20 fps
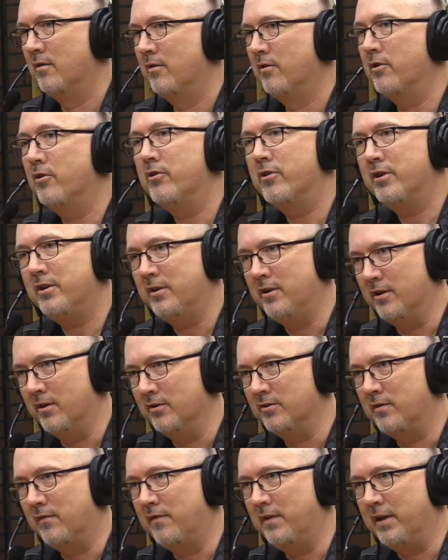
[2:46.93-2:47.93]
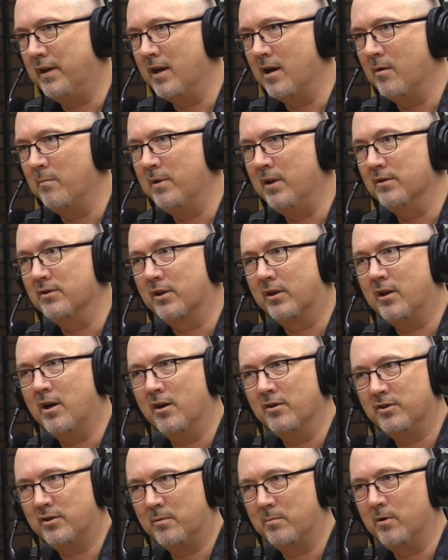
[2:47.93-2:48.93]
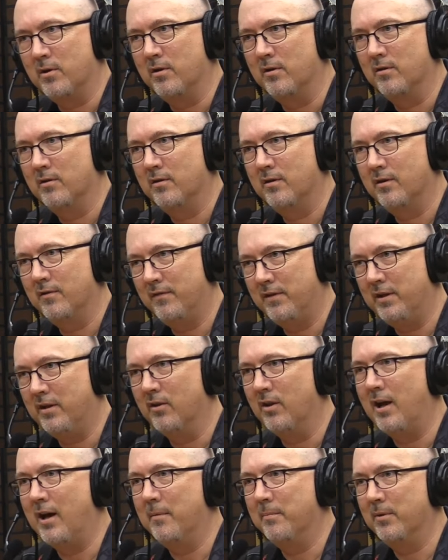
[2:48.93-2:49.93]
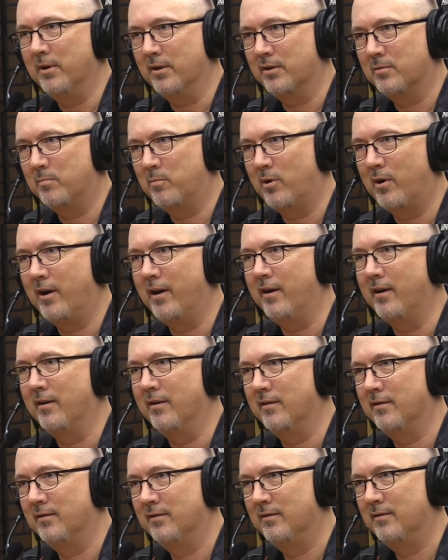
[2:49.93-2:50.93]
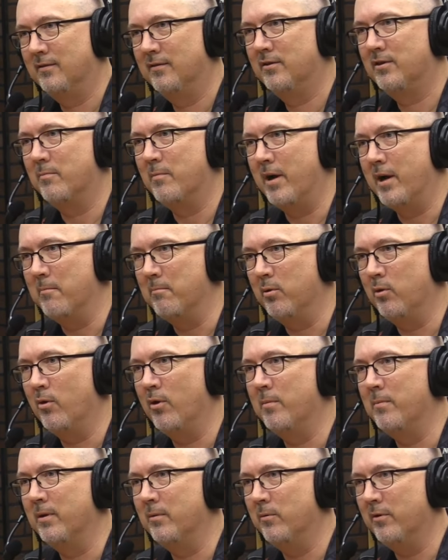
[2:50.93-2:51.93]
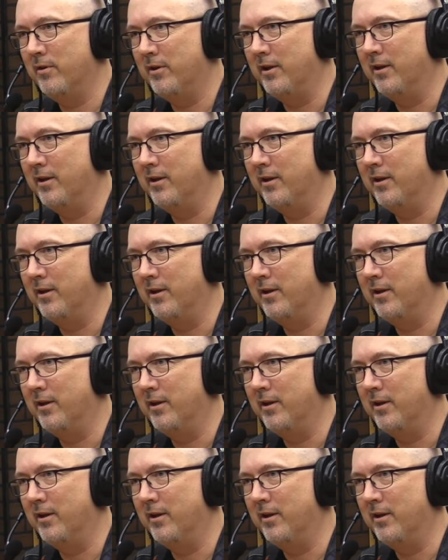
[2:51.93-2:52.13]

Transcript: 30 years if you count me as a customer of Eagle Optics prior wow. to my employment with